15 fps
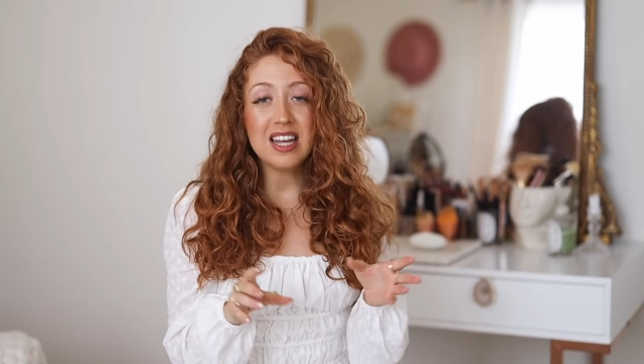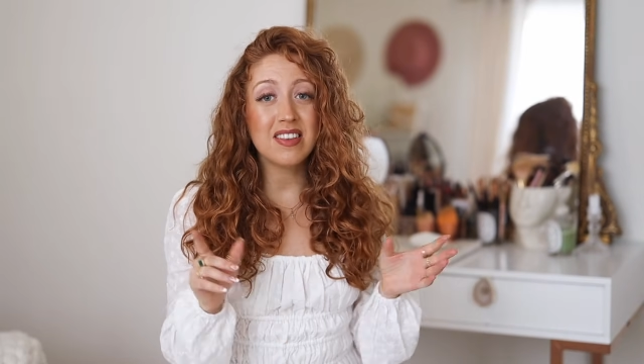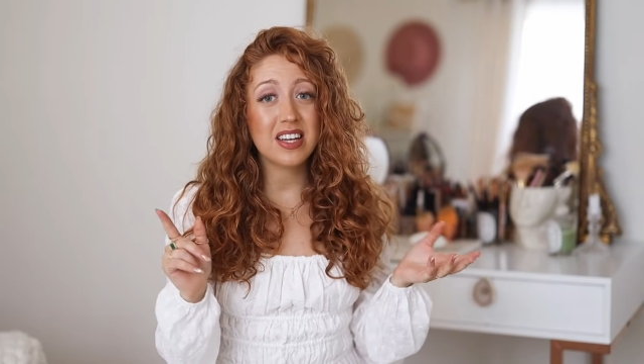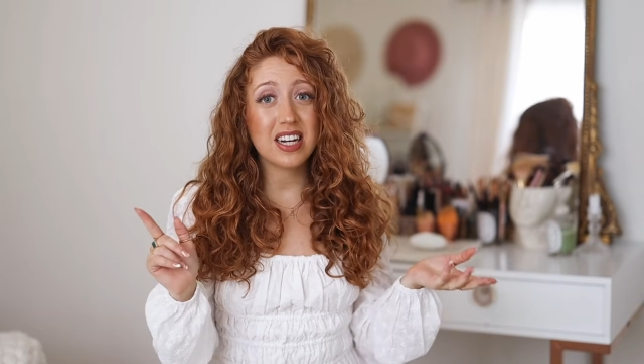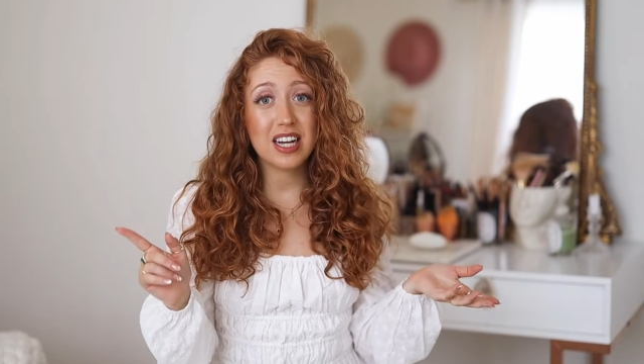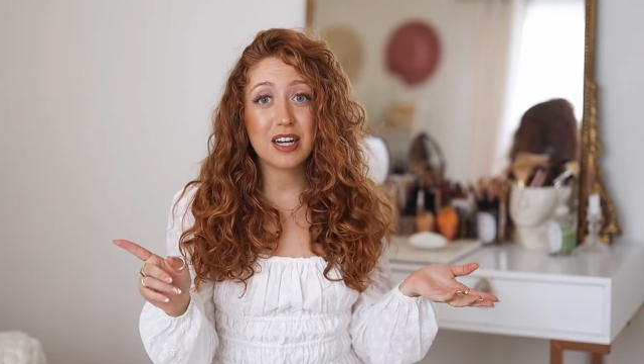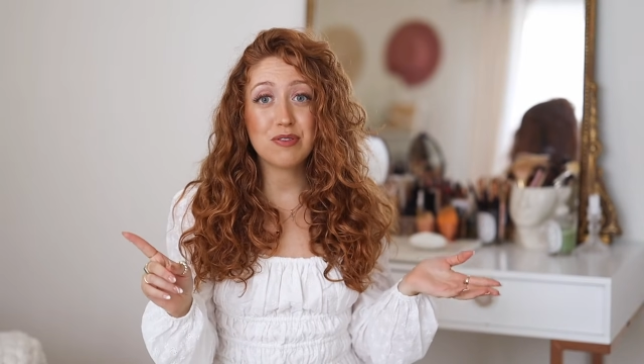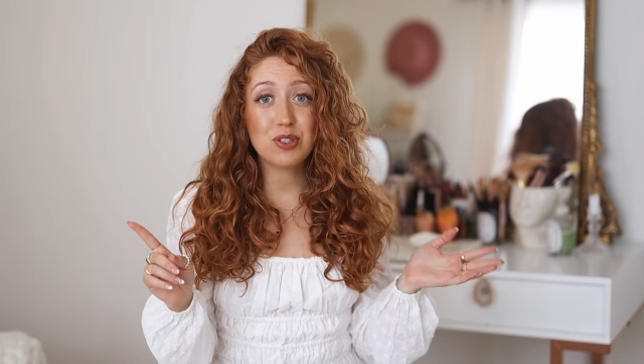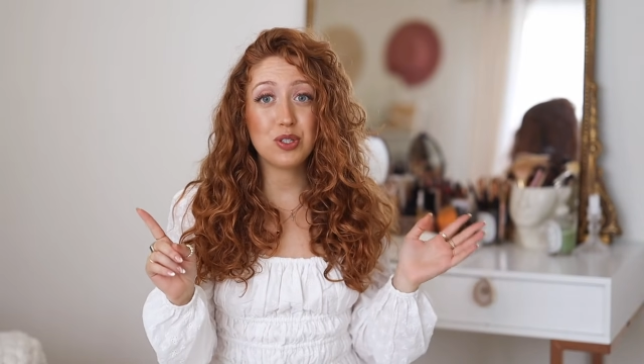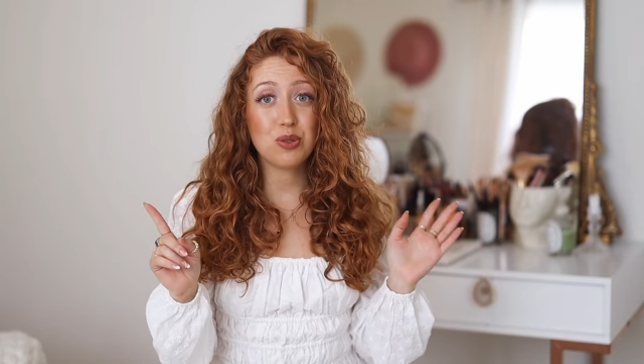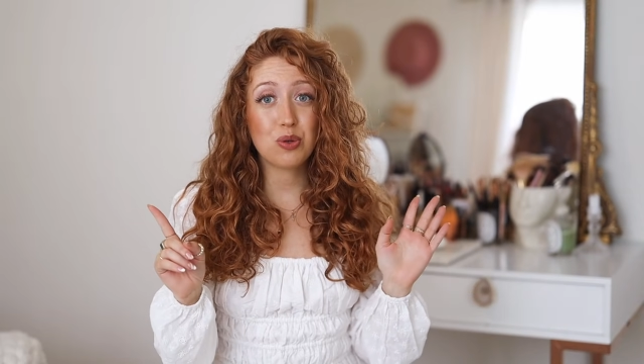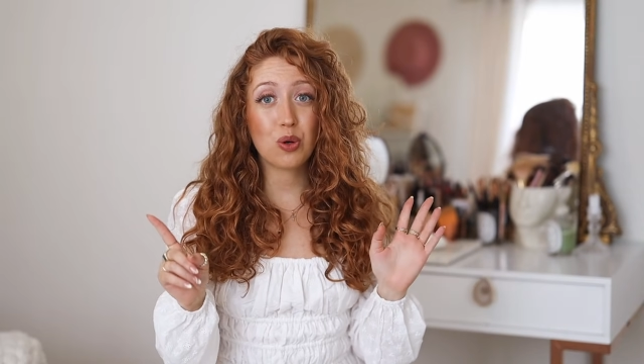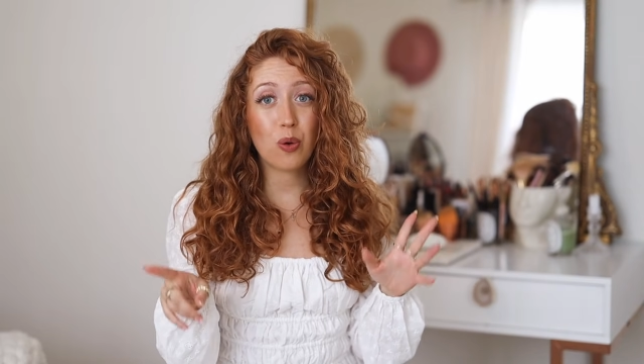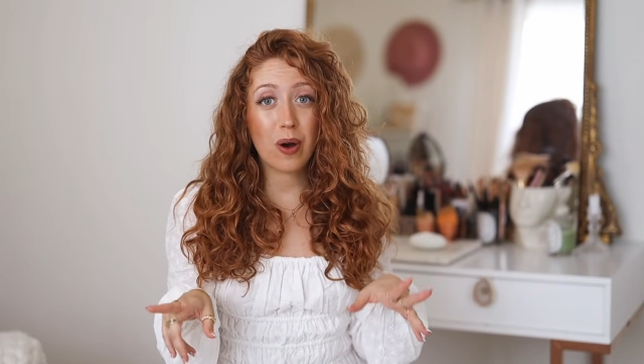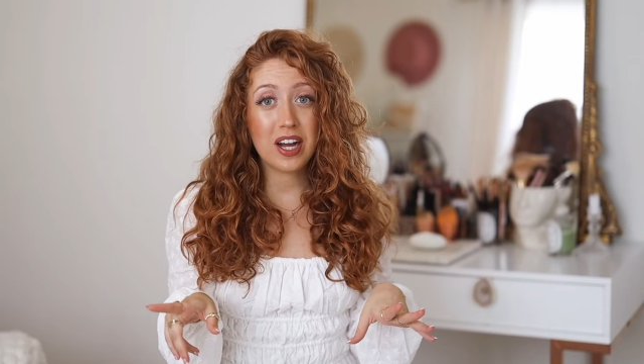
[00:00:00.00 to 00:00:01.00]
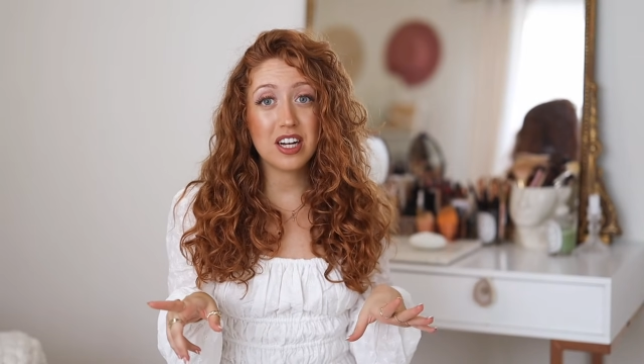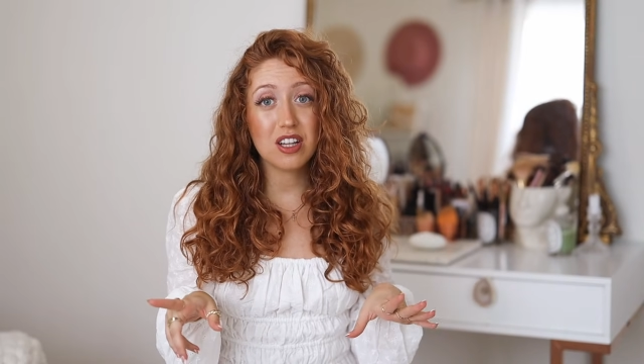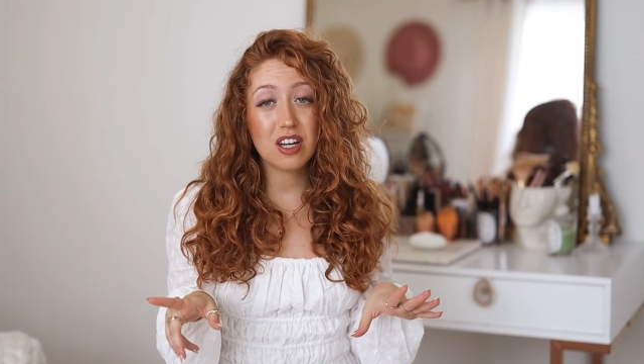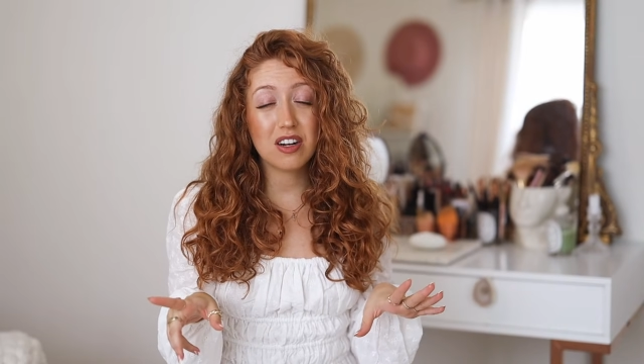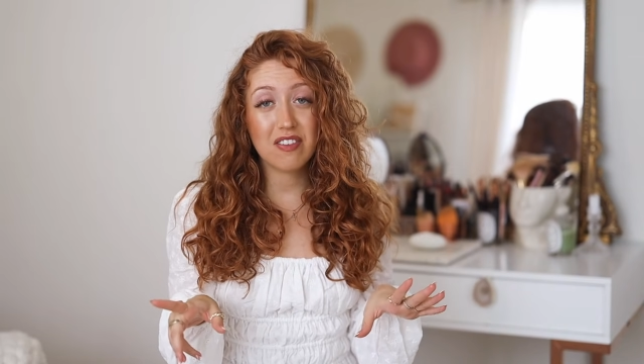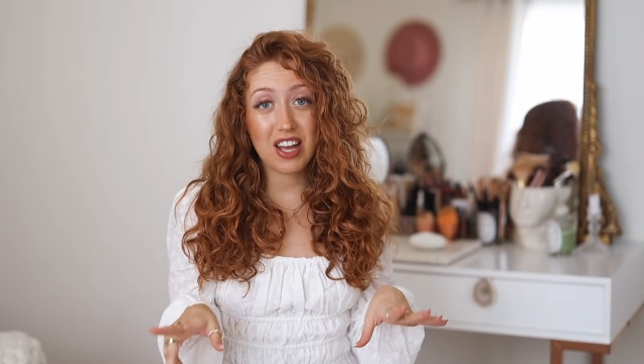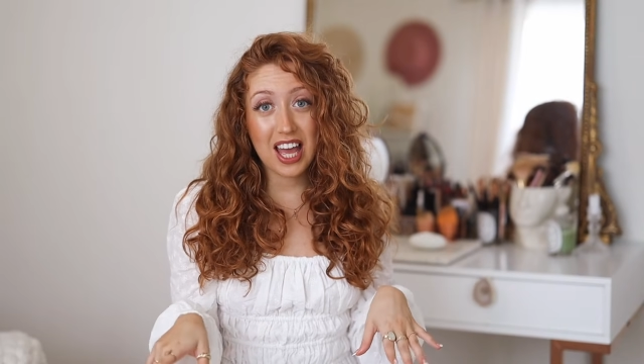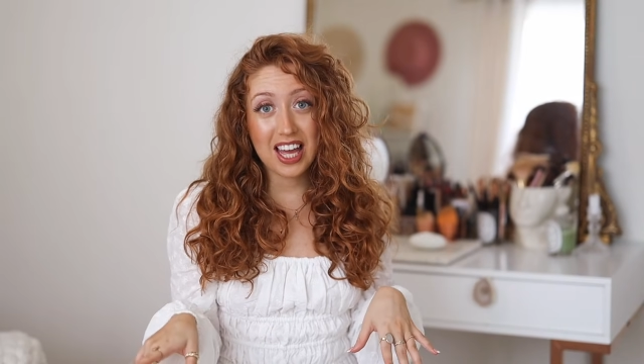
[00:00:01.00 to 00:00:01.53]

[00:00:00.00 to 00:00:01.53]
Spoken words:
And then I have to do quite a lot of